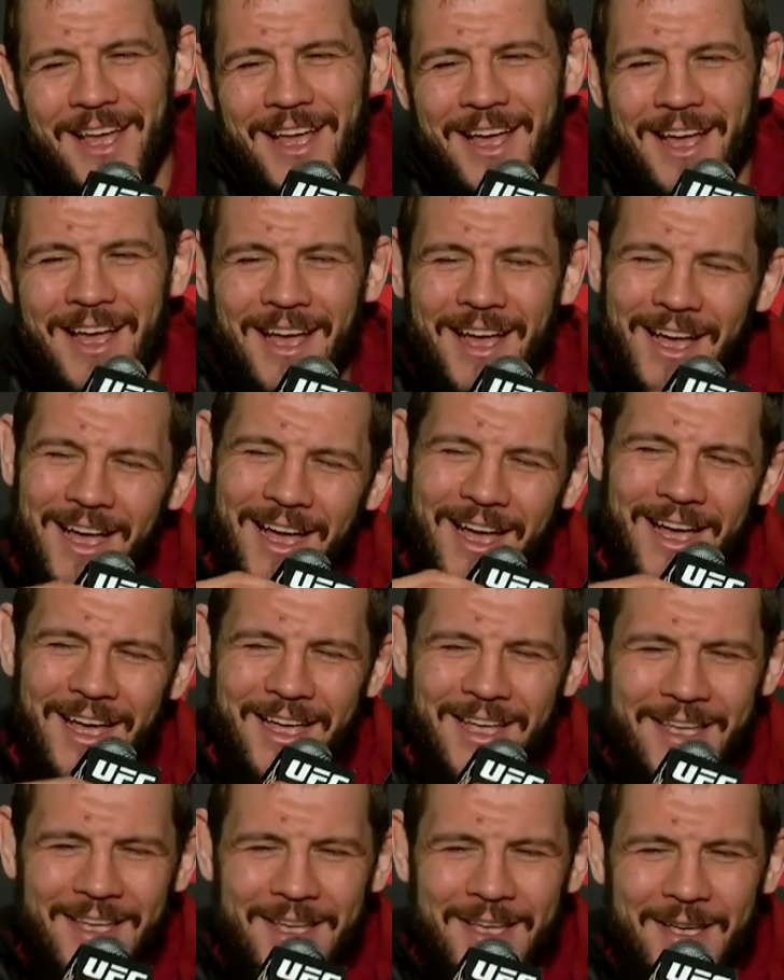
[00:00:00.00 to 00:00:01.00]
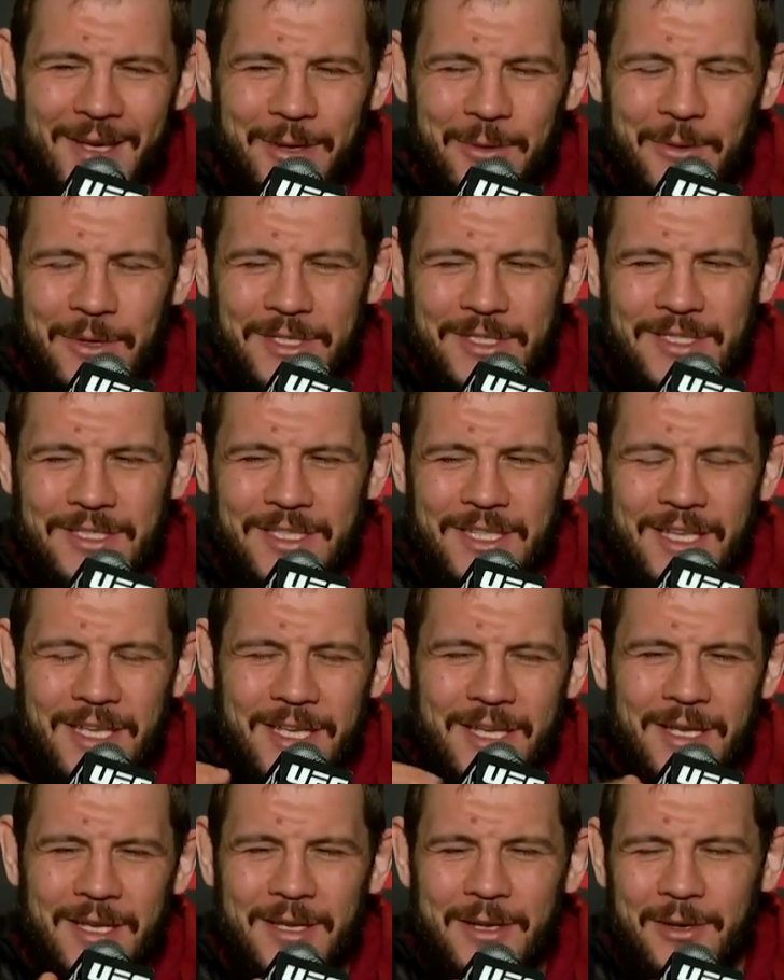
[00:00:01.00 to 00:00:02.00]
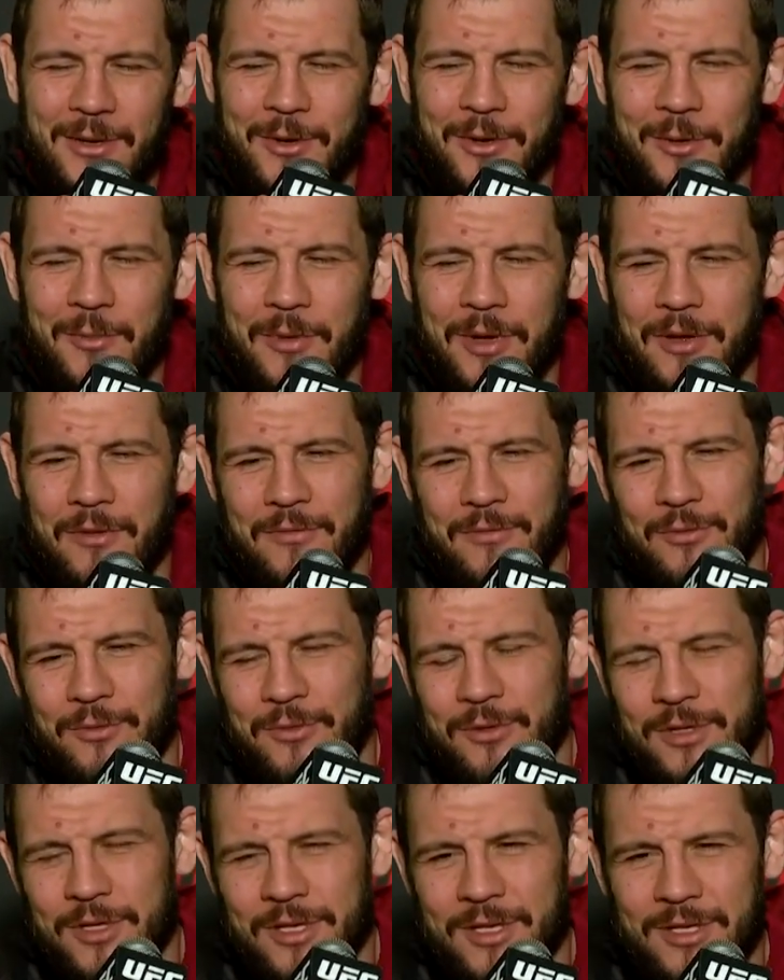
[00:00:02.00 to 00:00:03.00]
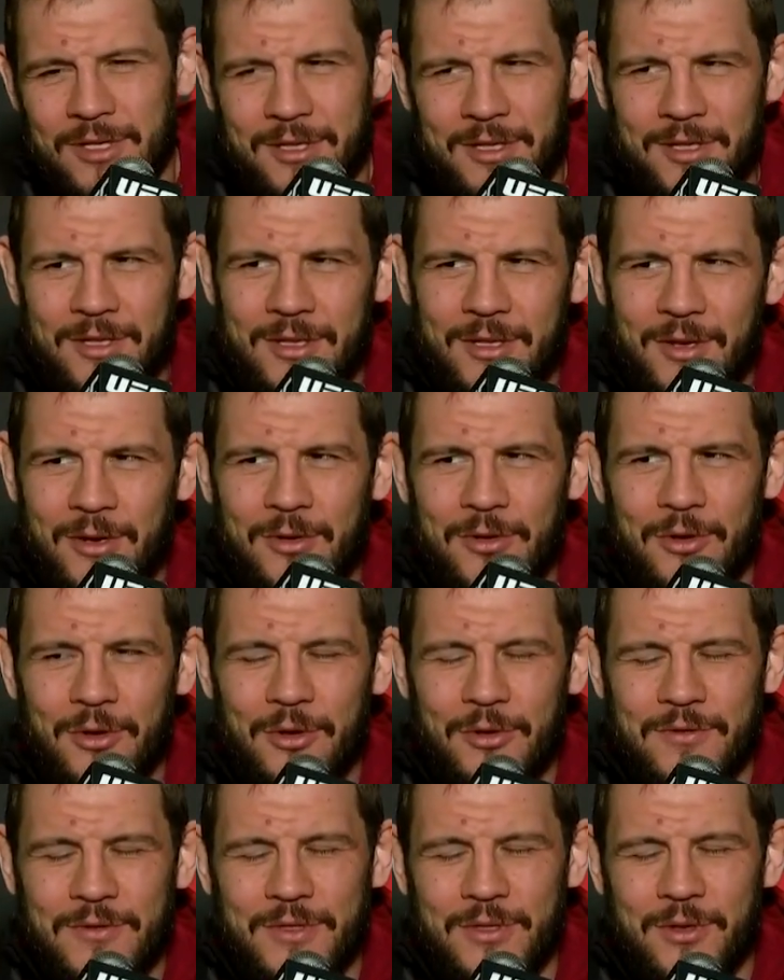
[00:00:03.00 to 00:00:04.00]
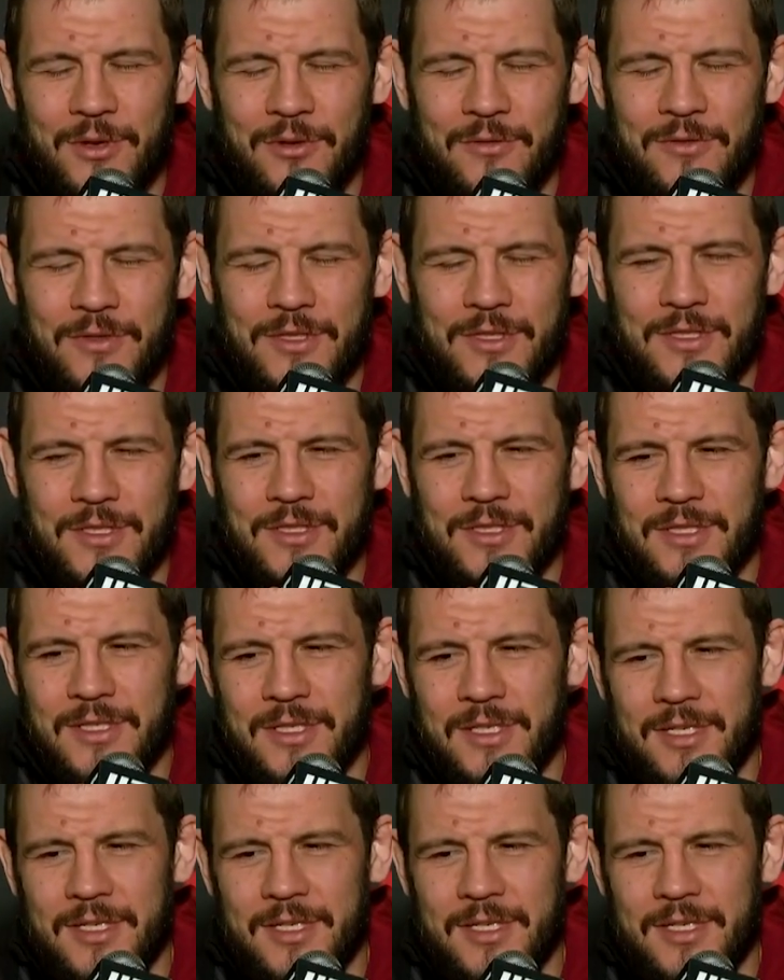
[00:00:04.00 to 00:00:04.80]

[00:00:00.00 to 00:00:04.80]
I was stay all my food in on UFC office,